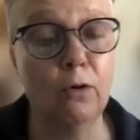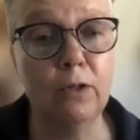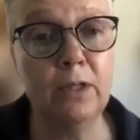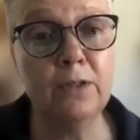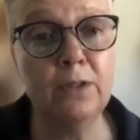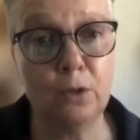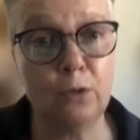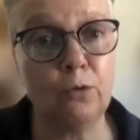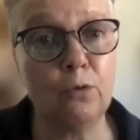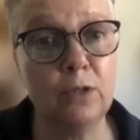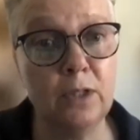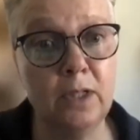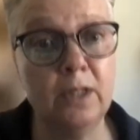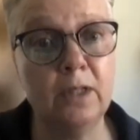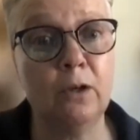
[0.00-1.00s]

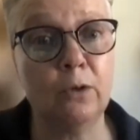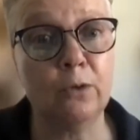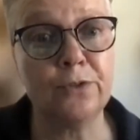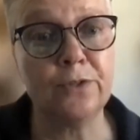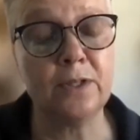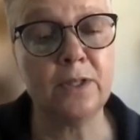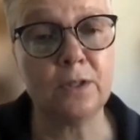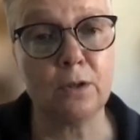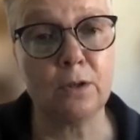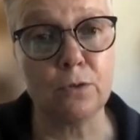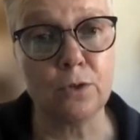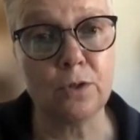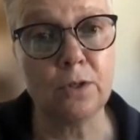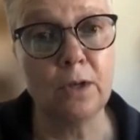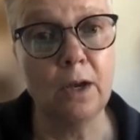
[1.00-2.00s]
internally
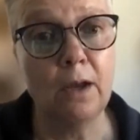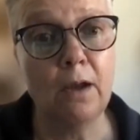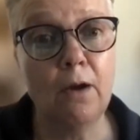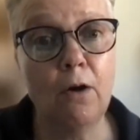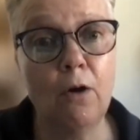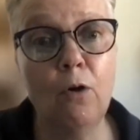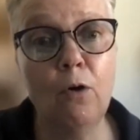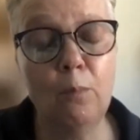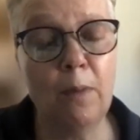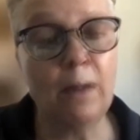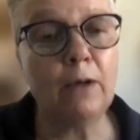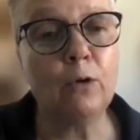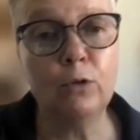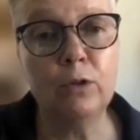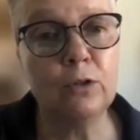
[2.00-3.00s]
inconsistent
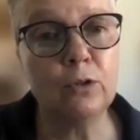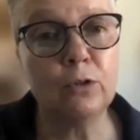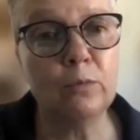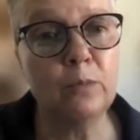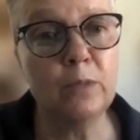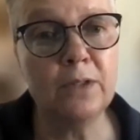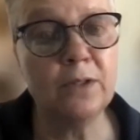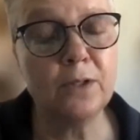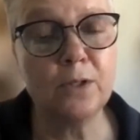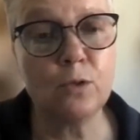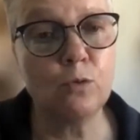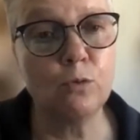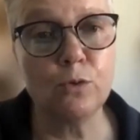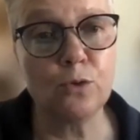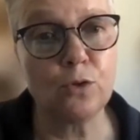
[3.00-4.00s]
macroeconomic
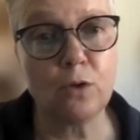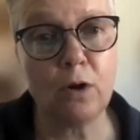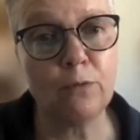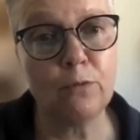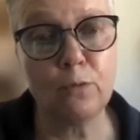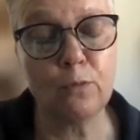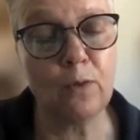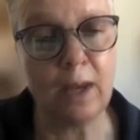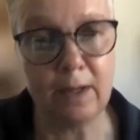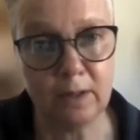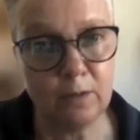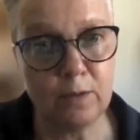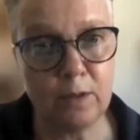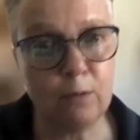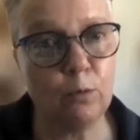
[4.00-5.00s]
discourse of the Fed.
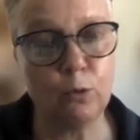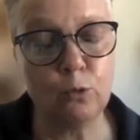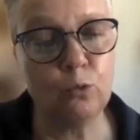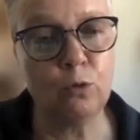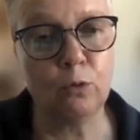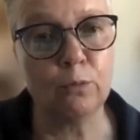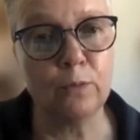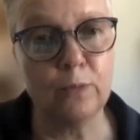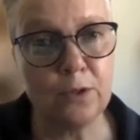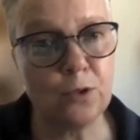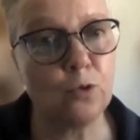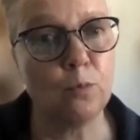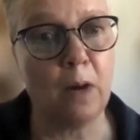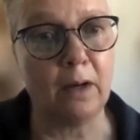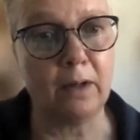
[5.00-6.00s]
If they want to convince
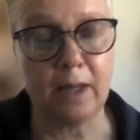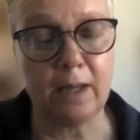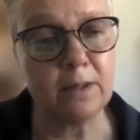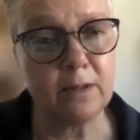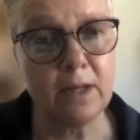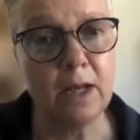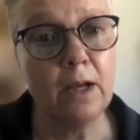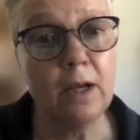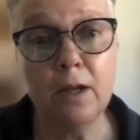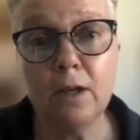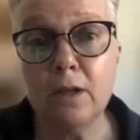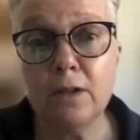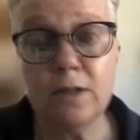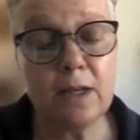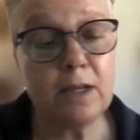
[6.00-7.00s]
the market,
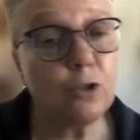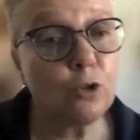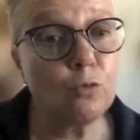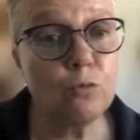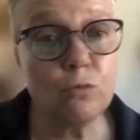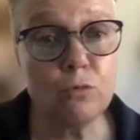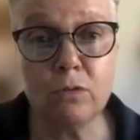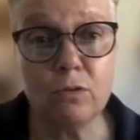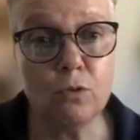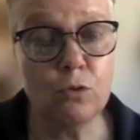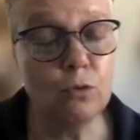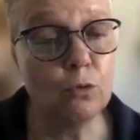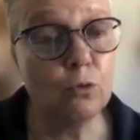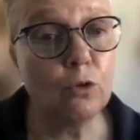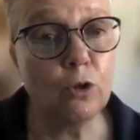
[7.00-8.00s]
they should,
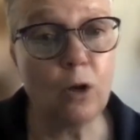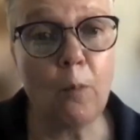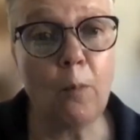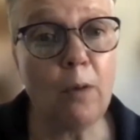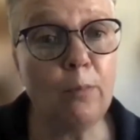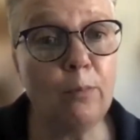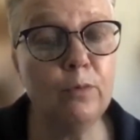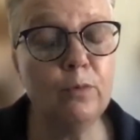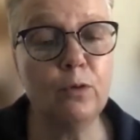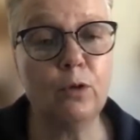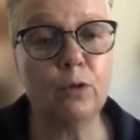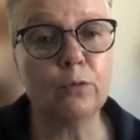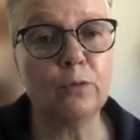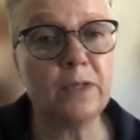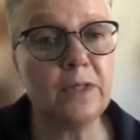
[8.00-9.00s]
come up with a
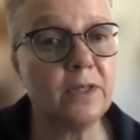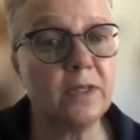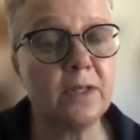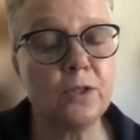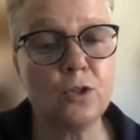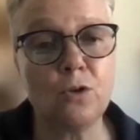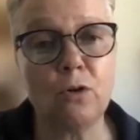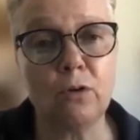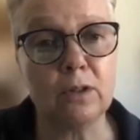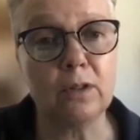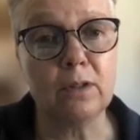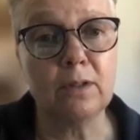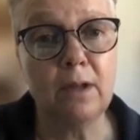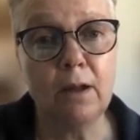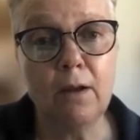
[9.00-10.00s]
convincing
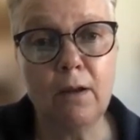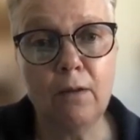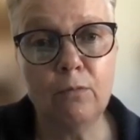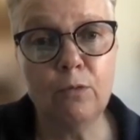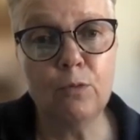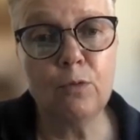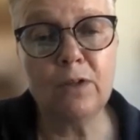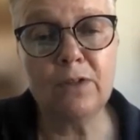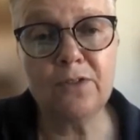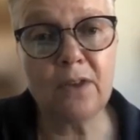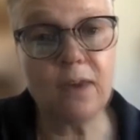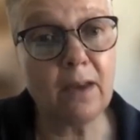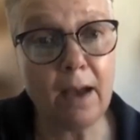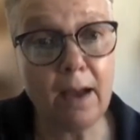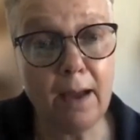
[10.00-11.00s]
story with what
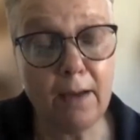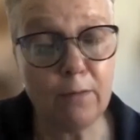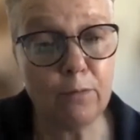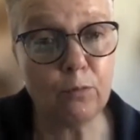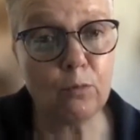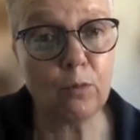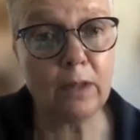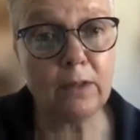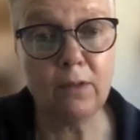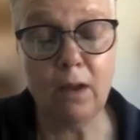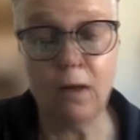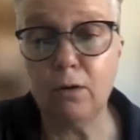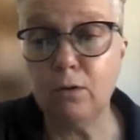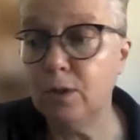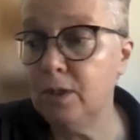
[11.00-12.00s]
they have right
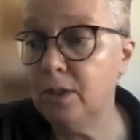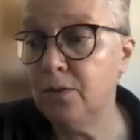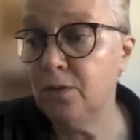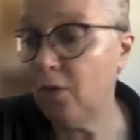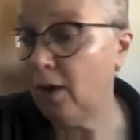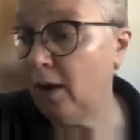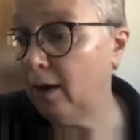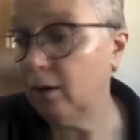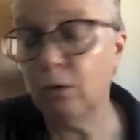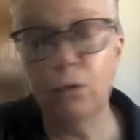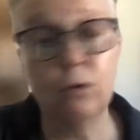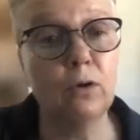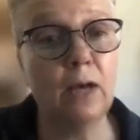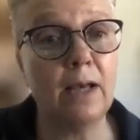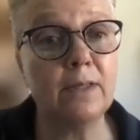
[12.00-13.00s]
now in
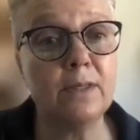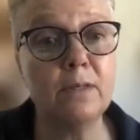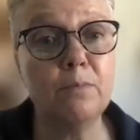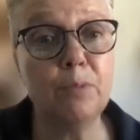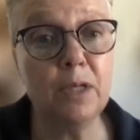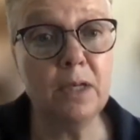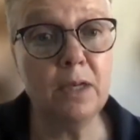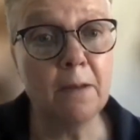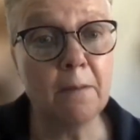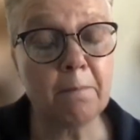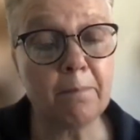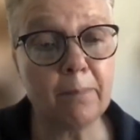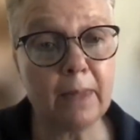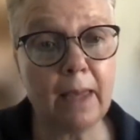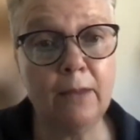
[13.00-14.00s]
their SCP.
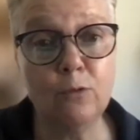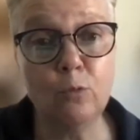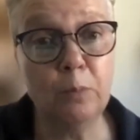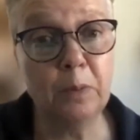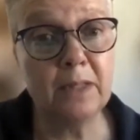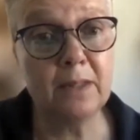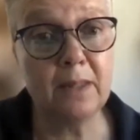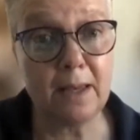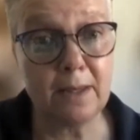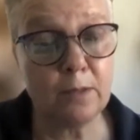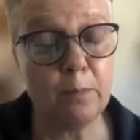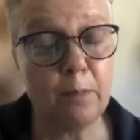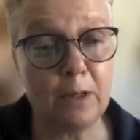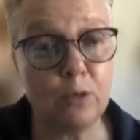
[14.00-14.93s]
And a big test, by